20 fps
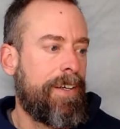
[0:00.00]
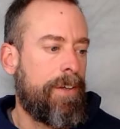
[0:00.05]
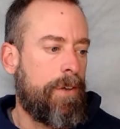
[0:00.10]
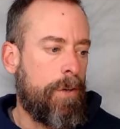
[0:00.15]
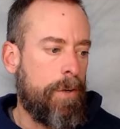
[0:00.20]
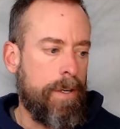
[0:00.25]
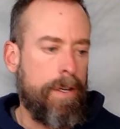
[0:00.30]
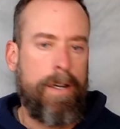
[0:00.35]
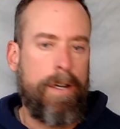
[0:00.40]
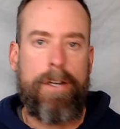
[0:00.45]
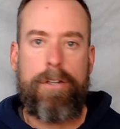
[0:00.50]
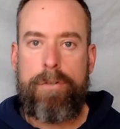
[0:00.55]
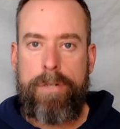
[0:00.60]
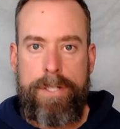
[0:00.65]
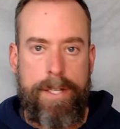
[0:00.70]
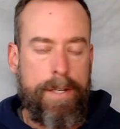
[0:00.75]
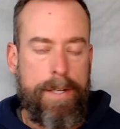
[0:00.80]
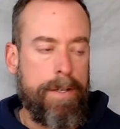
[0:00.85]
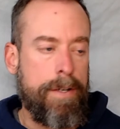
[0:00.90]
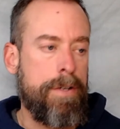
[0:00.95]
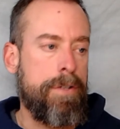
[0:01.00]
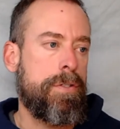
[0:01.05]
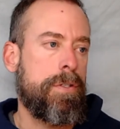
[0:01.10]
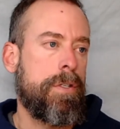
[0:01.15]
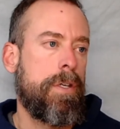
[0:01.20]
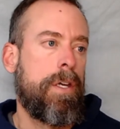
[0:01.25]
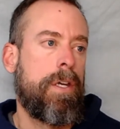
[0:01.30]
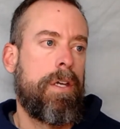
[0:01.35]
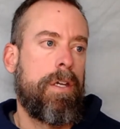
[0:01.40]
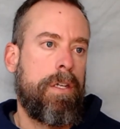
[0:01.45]
or a hundred years,
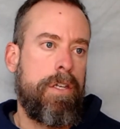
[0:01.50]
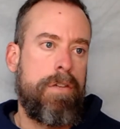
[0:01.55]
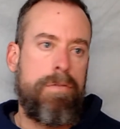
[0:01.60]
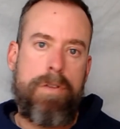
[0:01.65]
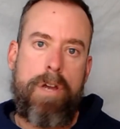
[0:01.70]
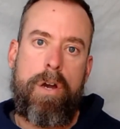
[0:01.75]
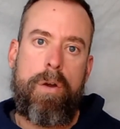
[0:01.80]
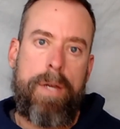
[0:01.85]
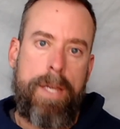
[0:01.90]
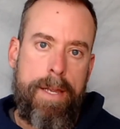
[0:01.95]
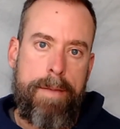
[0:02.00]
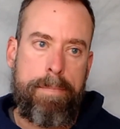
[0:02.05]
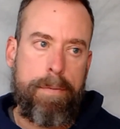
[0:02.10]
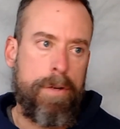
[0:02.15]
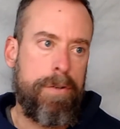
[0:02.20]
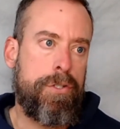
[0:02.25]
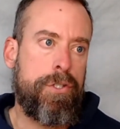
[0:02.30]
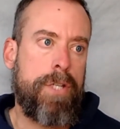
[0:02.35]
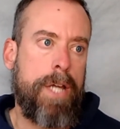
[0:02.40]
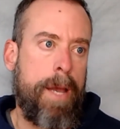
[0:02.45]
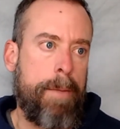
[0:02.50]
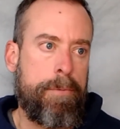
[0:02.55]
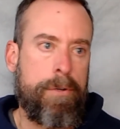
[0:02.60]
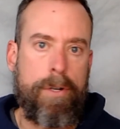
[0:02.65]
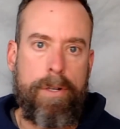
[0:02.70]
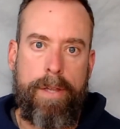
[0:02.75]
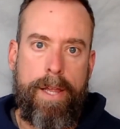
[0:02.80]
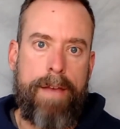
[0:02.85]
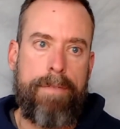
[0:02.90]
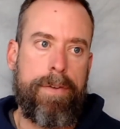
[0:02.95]
you know Hebrews chapter
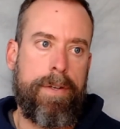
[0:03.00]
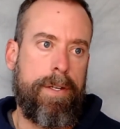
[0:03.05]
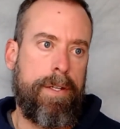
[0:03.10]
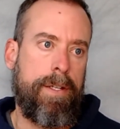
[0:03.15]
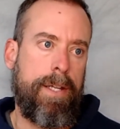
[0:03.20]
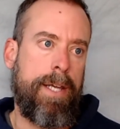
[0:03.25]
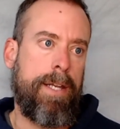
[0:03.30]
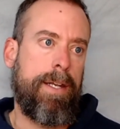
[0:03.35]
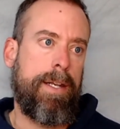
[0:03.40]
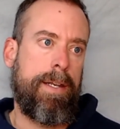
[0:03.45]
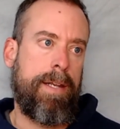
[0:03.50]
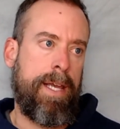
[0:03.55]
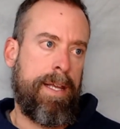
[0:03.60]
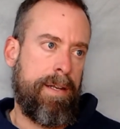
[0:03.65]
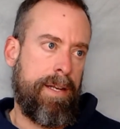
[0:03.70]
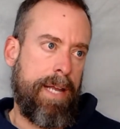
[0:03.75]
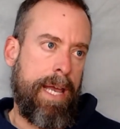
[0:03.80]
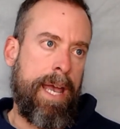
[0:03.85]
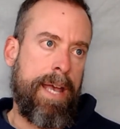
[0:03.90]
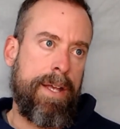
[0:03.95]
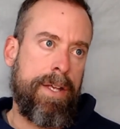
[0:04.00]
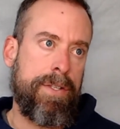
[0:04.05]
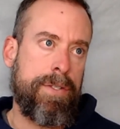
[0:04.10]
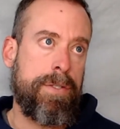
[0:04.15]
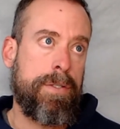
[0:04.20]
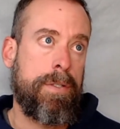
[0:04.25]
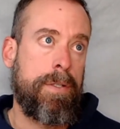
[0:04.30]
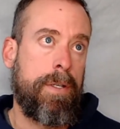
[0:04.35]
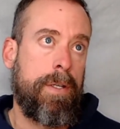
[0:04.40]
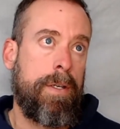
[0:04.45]
11. And, and, and
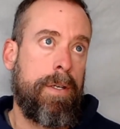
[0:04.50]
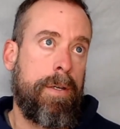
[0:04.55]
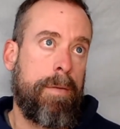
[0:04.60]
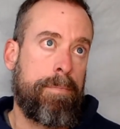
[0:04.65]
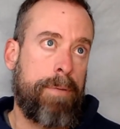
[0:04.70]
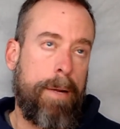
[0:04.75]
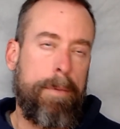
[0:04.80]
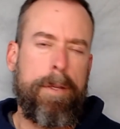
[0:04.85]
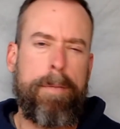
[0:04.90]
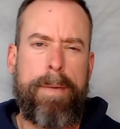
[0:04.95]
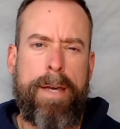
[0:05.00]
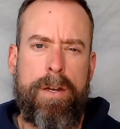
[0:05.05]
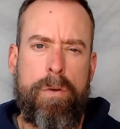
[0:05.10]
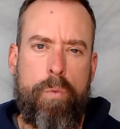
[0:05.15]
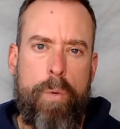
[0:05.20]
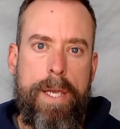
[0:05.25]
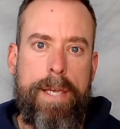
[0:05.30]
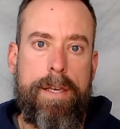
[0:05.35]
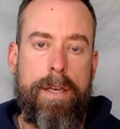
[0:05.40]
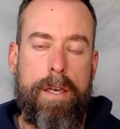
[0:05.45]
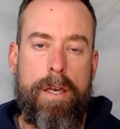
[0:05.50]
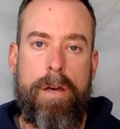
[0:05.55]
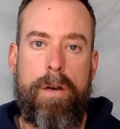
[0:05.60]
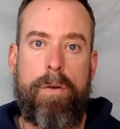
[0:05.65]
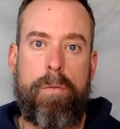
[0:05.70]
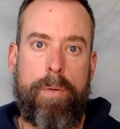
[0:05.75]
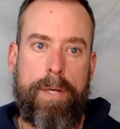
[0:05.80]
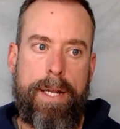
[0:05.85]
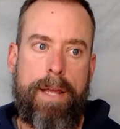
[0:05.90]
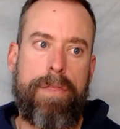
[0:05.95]
as probably about a week ago,
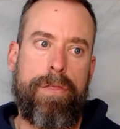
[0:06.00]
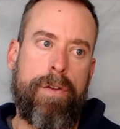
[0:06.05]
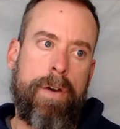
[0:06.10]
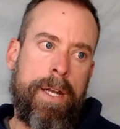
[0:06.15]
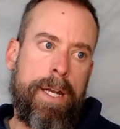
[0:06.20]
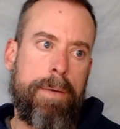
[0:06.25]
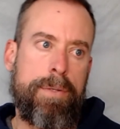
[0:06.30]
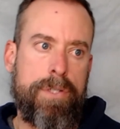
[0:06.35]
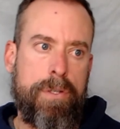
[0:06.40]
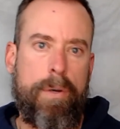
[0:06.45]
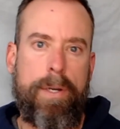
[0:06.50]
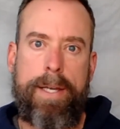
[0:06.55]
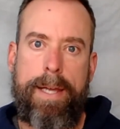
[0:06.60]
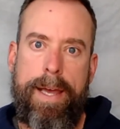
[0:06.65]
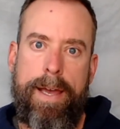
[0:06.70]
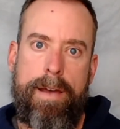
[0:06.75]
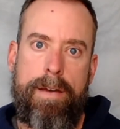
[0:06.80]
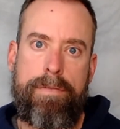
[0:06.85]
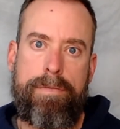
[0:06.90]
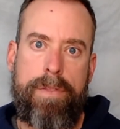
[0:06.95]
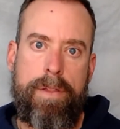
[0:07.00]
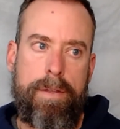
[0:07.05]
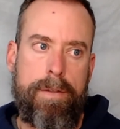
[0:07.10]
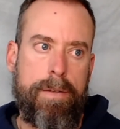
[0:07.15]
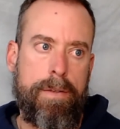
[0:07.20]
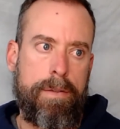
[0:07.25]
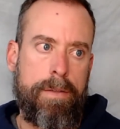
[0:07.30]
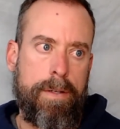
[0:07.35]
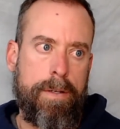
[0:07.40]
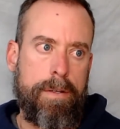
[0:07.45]
when I thought I was going to have
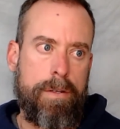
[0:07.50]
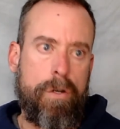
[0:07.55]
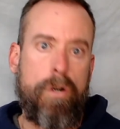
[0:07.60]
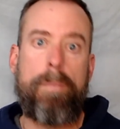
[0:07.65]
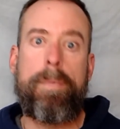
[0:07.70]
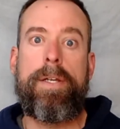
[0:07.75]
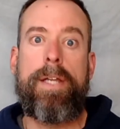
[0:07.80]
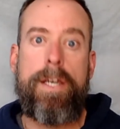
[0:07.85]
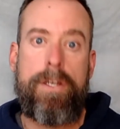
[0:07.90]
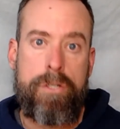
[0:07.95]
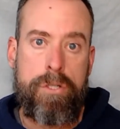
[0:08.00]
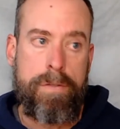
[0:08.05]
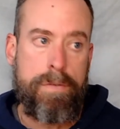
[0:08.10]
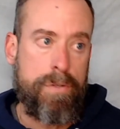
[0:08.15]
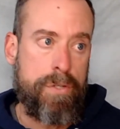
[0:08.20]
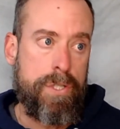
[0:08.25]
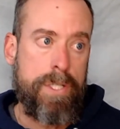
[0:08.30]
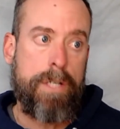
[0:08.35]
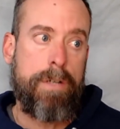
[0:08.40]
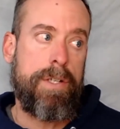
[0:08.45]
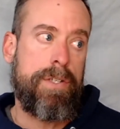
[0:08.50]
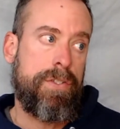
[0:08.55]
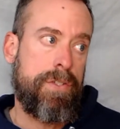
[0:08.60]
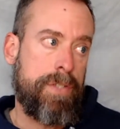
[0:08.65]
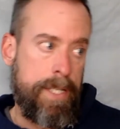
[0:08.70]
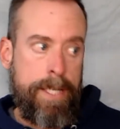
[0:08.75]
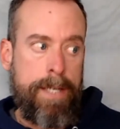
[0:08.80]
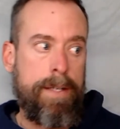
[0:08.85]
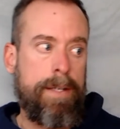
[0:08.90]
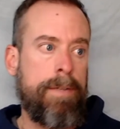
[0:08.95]
the, the culmination of the series,
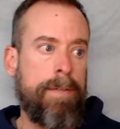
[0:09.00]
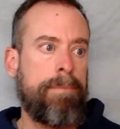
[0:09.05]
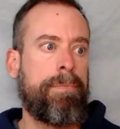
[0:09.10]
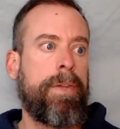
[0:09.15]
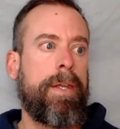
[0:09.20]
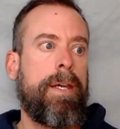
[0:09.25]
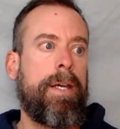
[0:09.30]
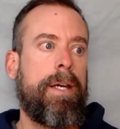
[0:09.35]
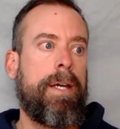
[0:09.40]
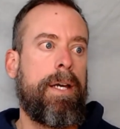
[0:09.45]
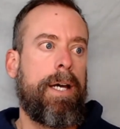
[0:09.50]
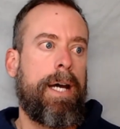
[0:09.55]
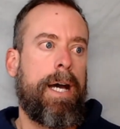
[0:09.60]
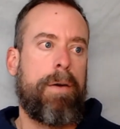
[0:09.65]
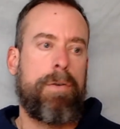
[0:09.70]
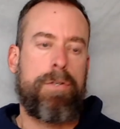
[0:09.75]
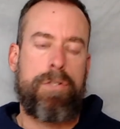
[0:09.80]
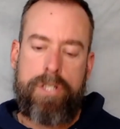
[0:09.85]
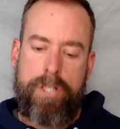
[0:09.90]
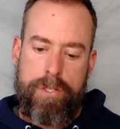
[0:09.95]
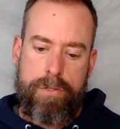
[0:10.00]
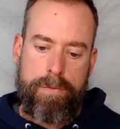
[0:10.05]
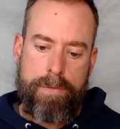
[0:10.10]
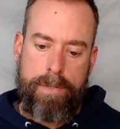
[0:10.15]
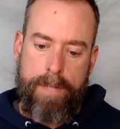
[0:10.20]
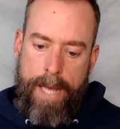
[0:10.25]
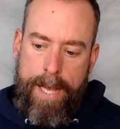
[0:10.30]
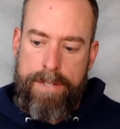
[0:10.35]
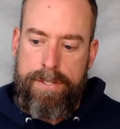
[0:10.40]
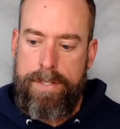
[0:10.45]
then I was just
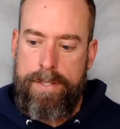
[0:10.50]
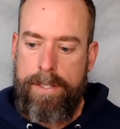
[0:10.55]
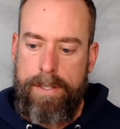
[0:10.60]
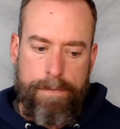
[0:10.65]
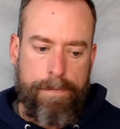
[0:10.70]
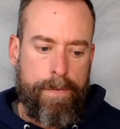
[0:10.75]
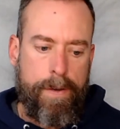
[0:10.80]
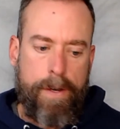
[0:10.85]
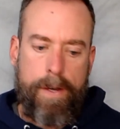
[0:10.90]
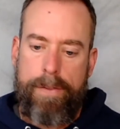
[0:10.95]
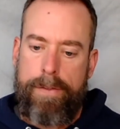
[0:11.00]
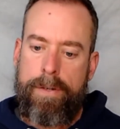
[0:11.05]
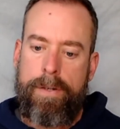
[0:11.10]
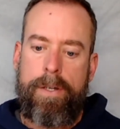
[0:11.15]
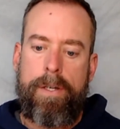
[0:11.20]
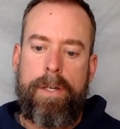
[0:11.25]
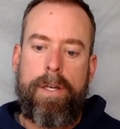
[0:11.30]
asking the Father,